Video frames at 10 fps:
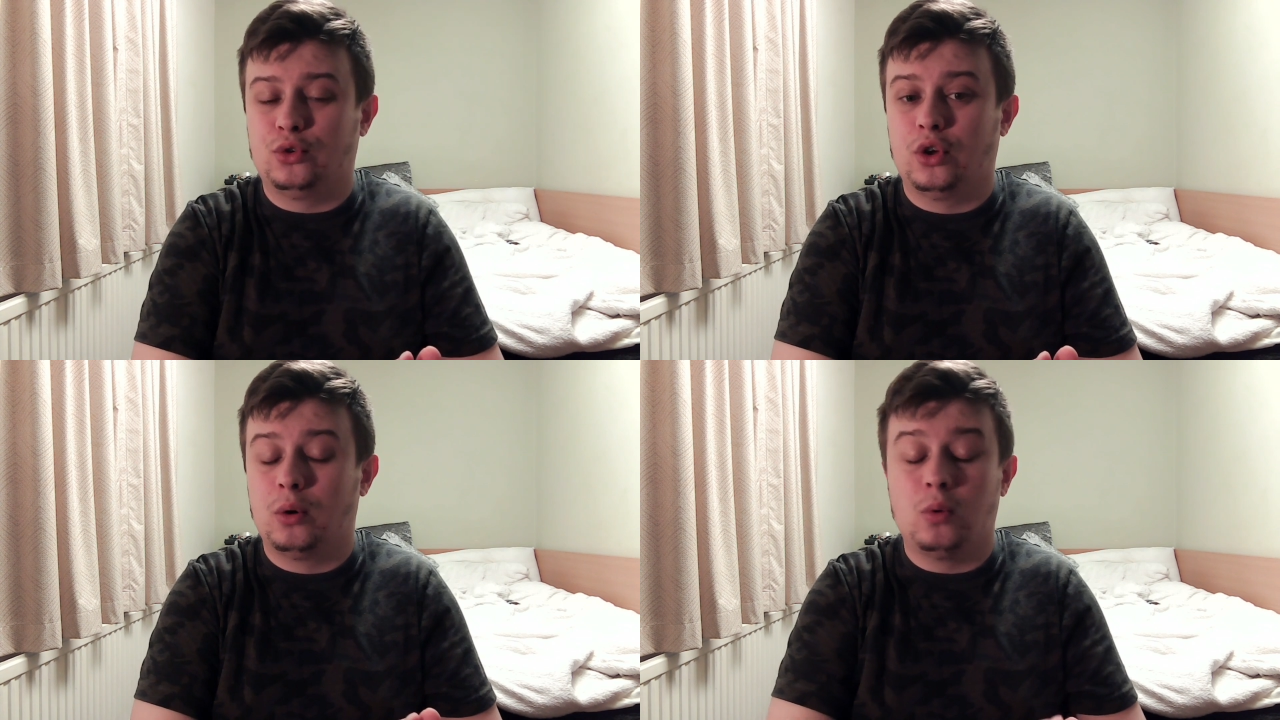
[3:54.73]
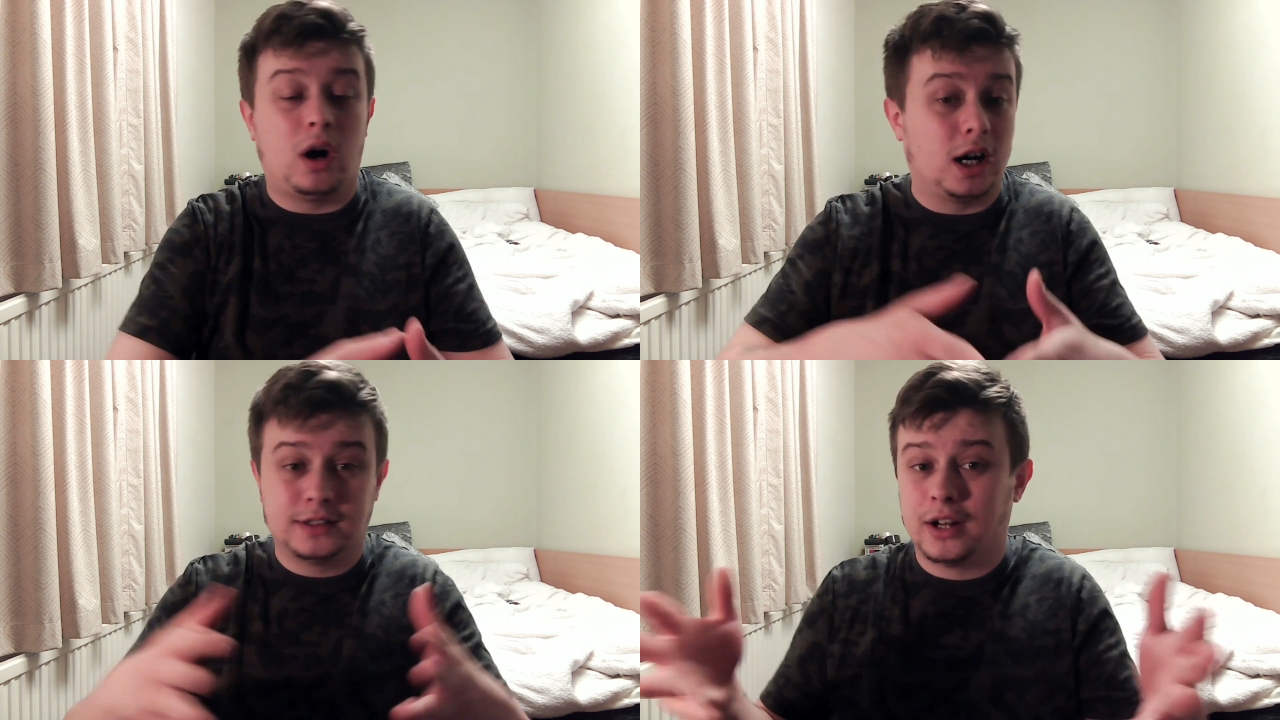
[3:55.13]
So
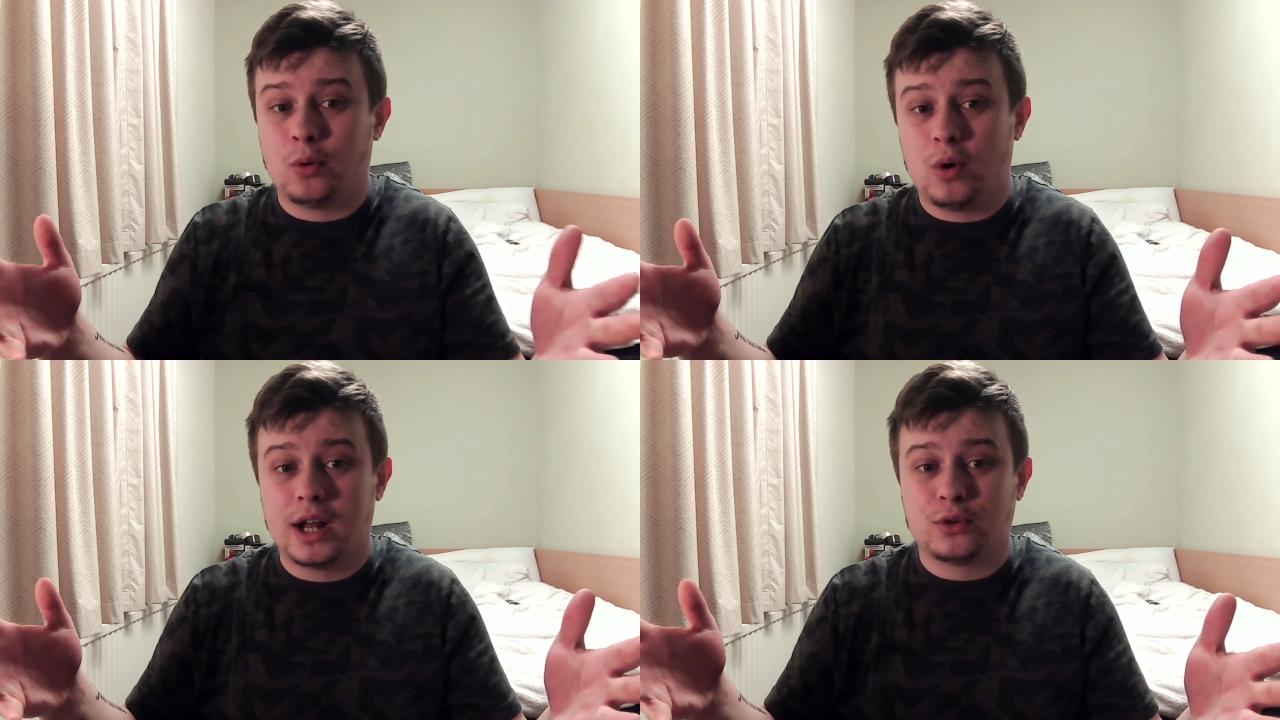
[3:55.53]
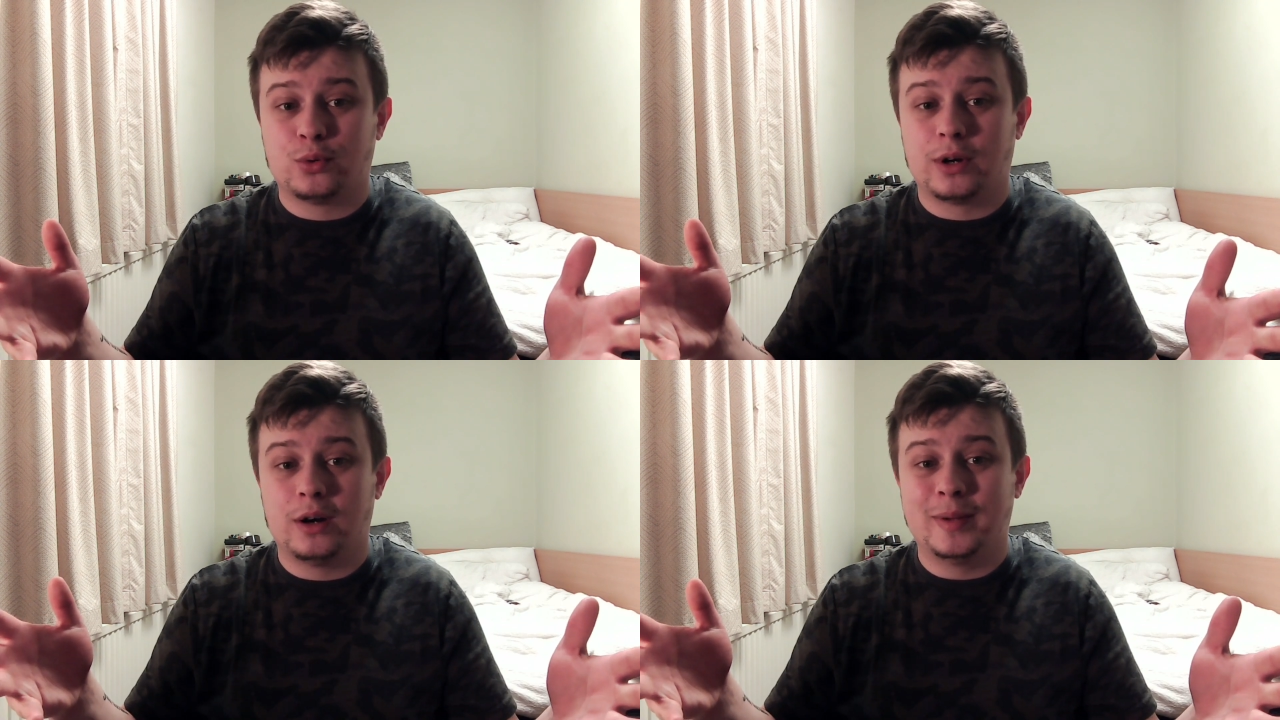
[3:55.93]
I don't know what else
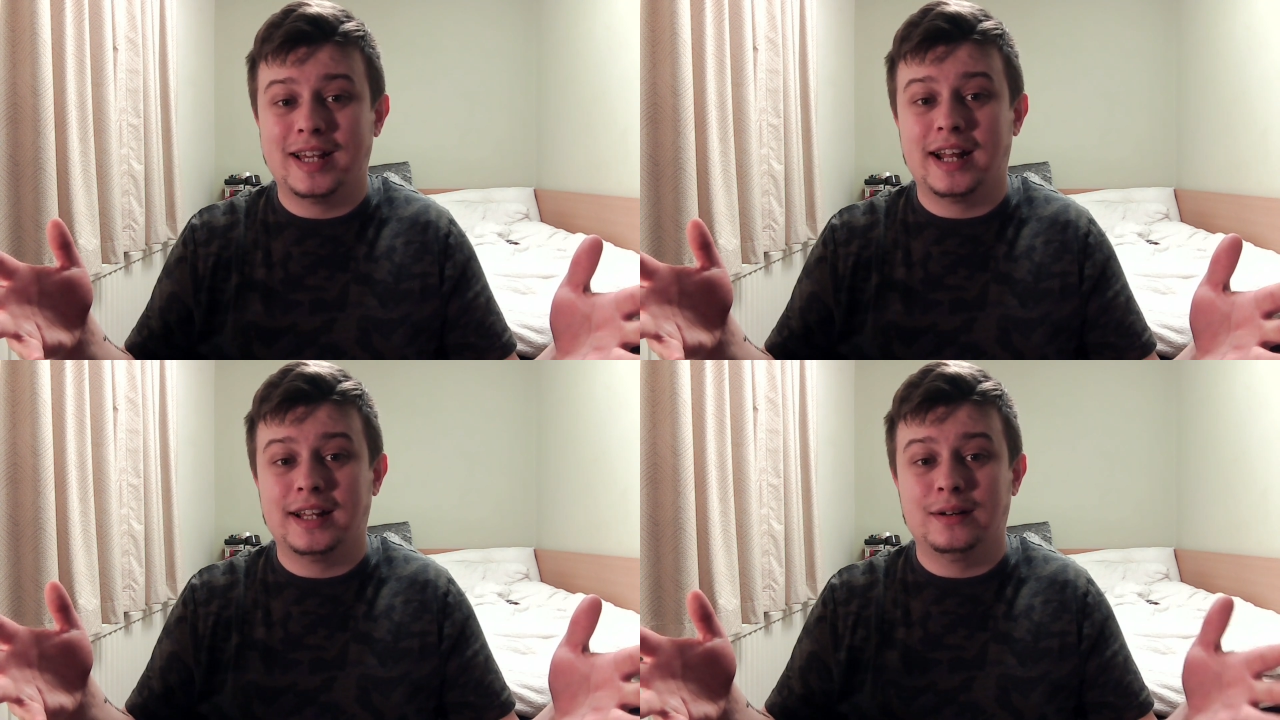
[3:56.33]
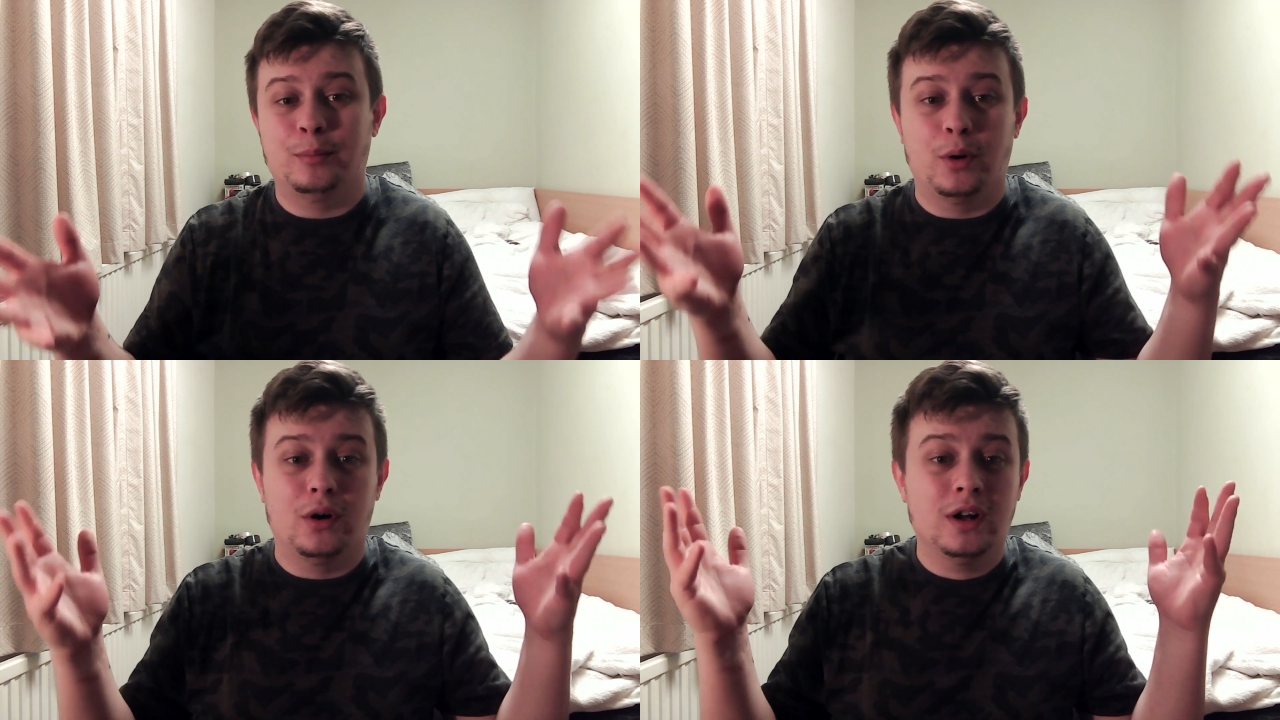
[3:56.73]
we're going to be getting,
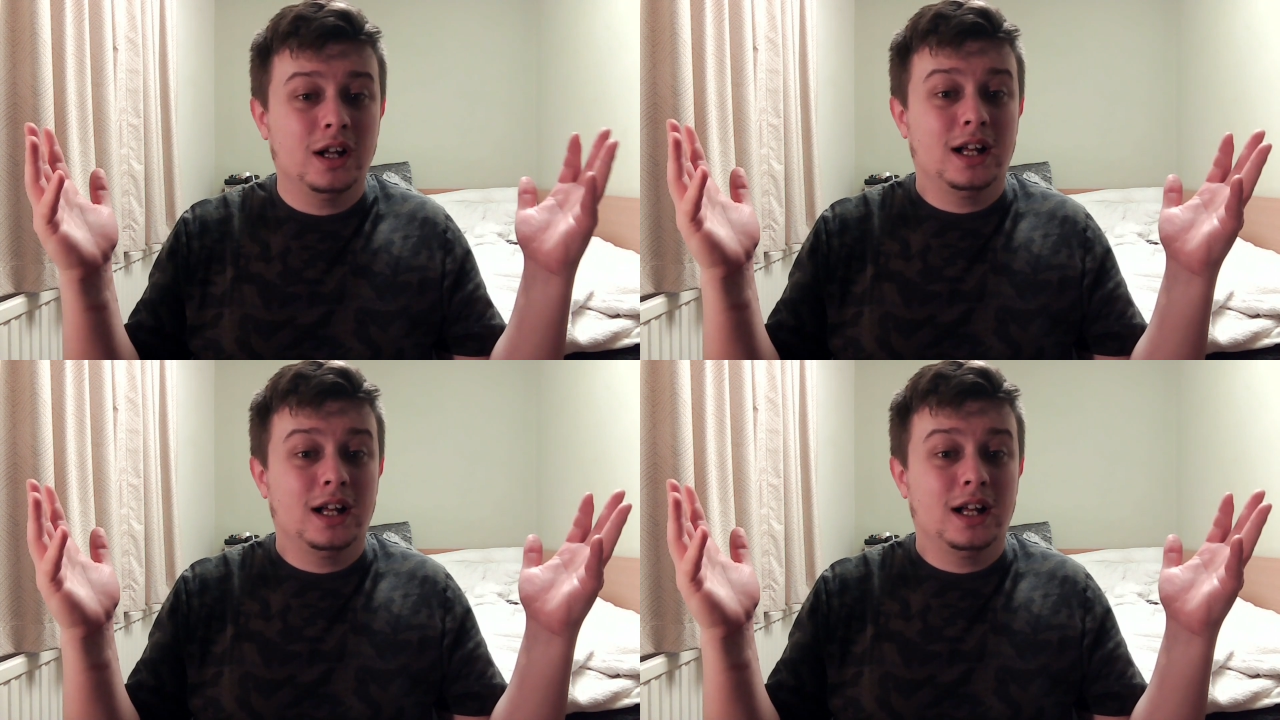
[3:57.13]
but